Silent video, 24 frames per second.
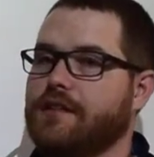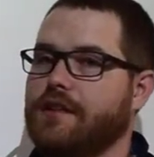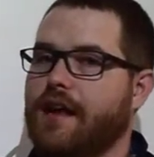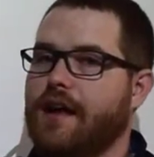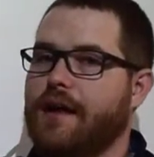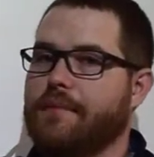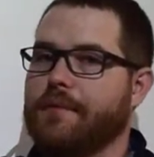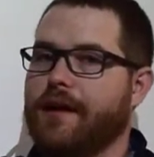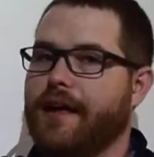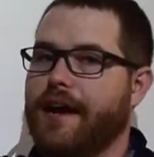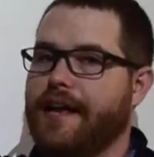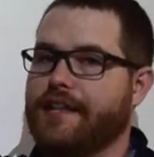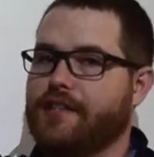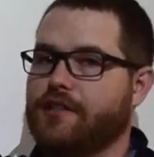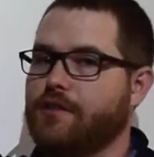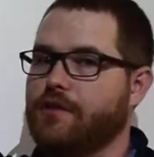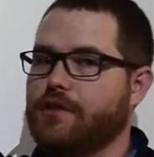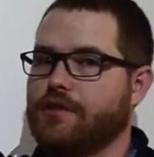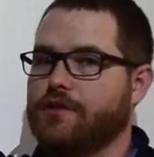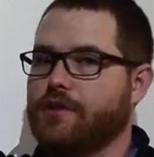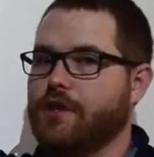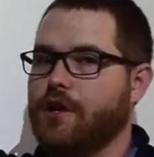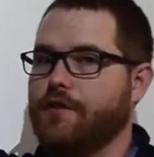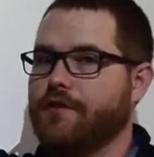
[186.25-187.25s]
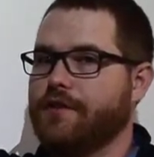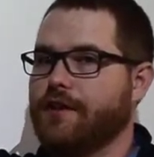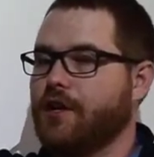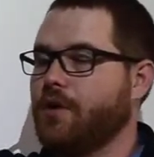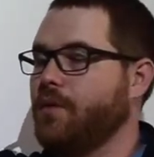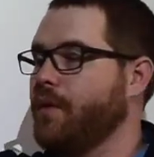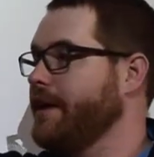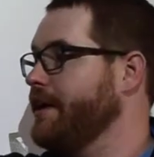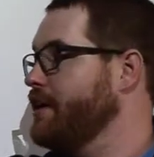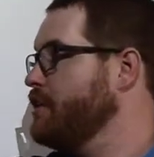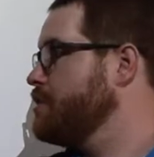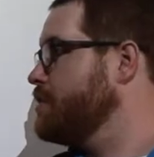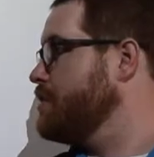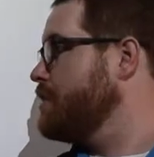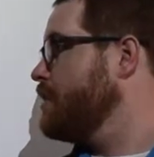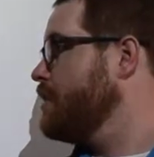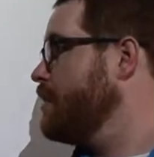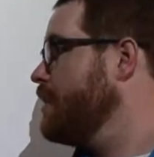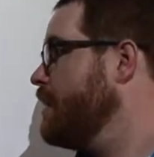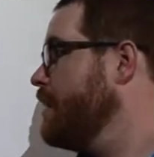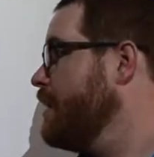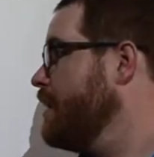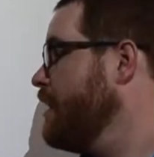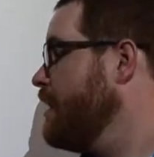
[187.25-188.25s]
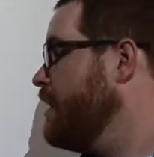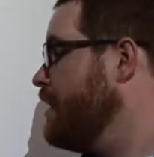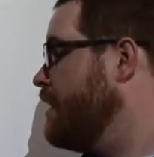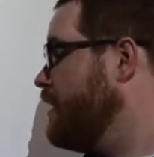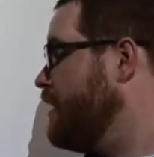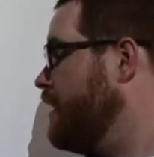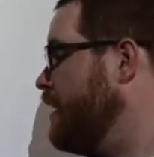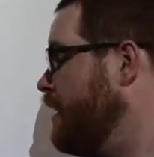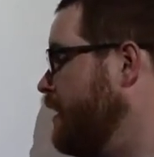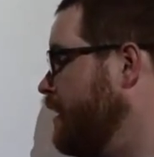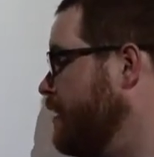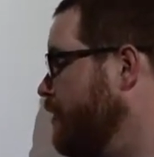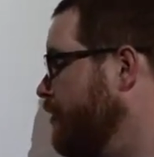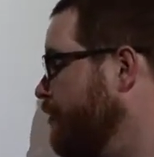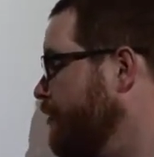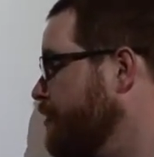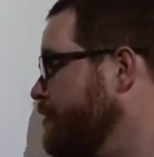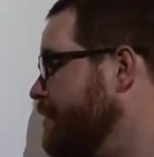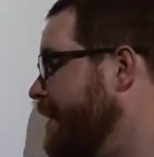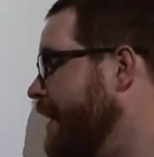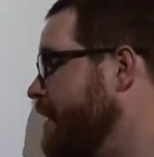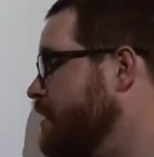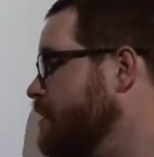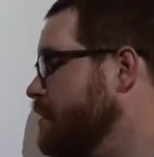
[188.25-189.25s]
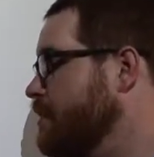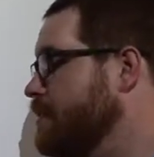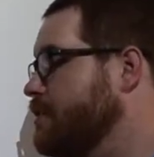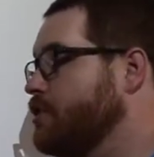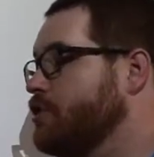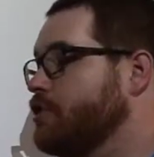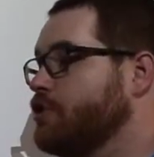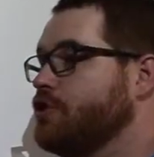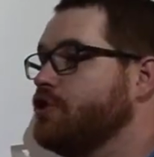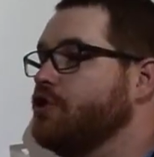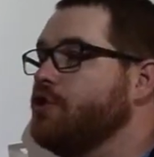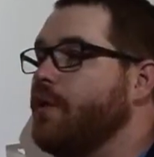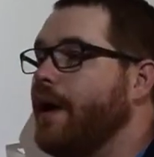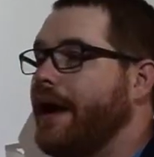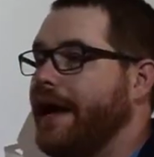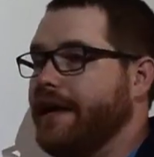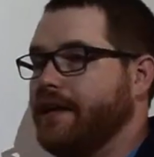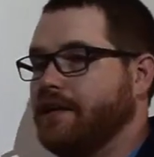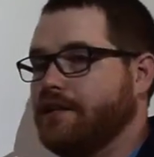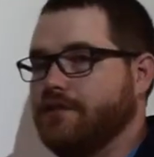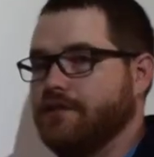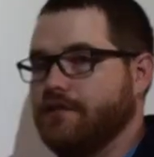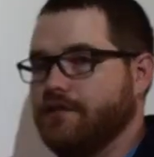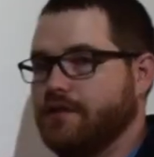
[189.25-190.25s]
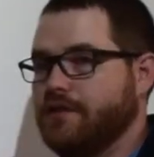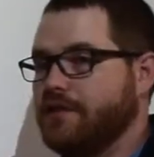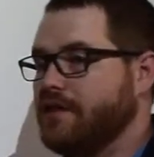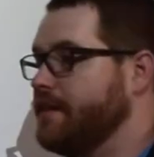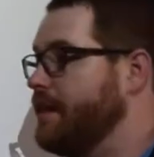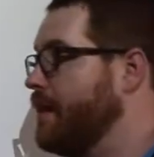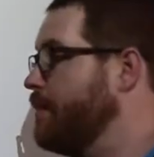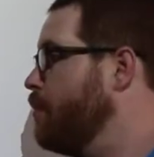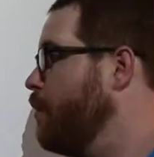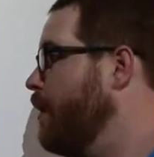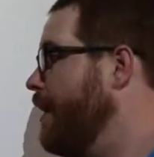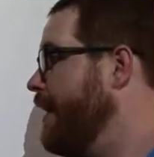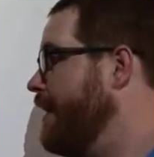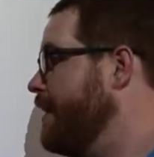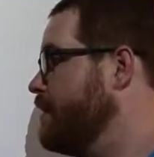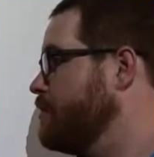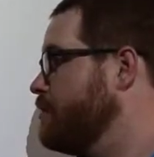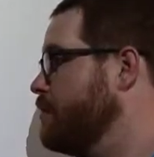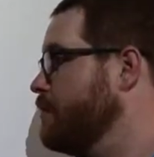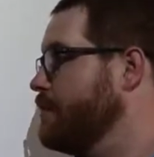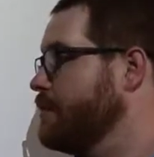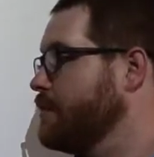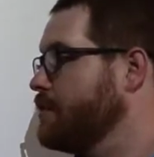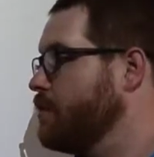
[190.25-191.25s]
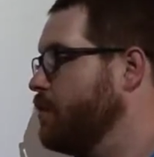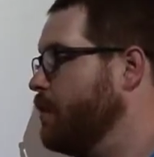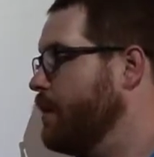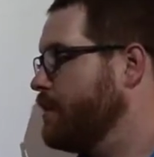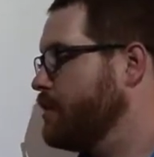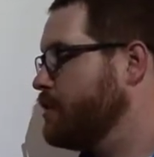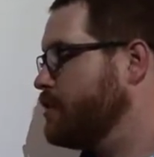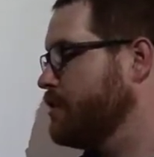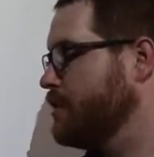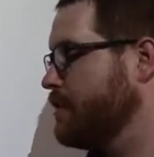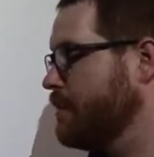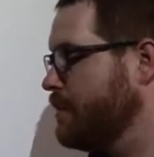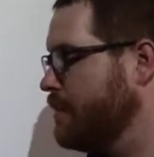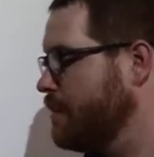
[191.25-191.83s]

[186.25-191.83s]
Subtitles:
I'm not asking you to solve an equation. Here, there's actually 2 answers that will answer this question.